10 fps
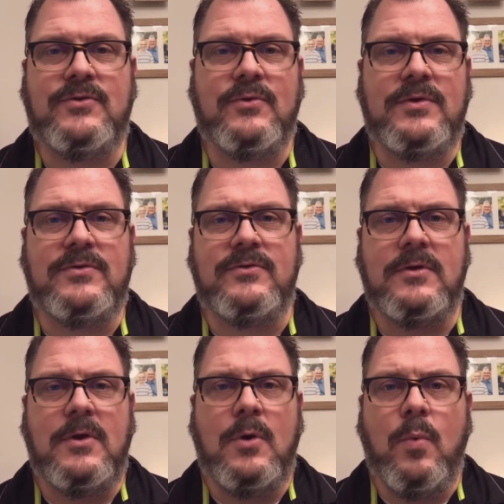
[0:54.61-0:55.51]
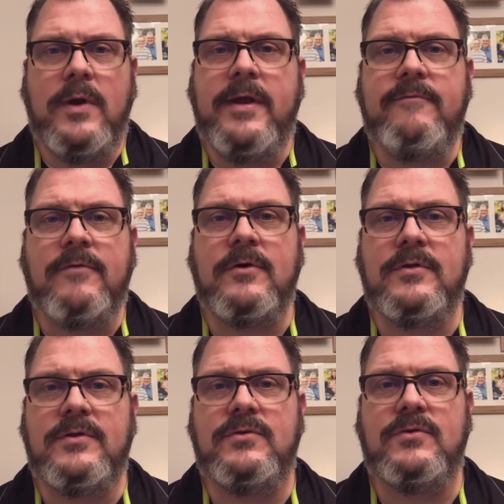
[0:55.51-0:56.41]
So this whatever,
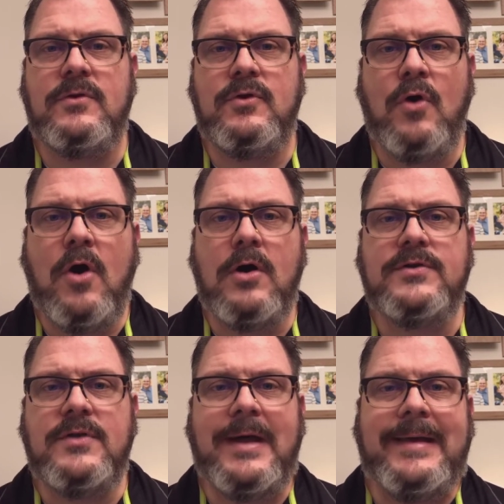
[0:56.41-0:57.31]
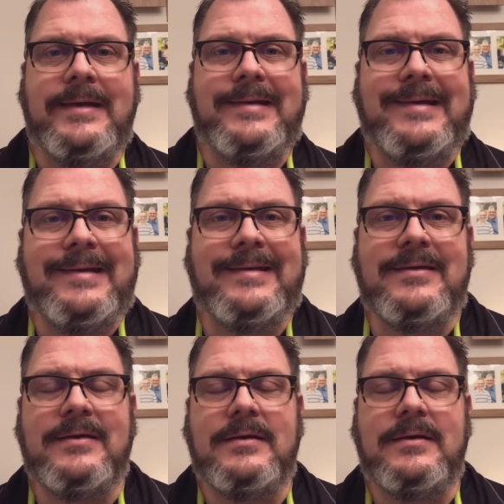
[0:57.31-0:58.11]
your heart's not in it,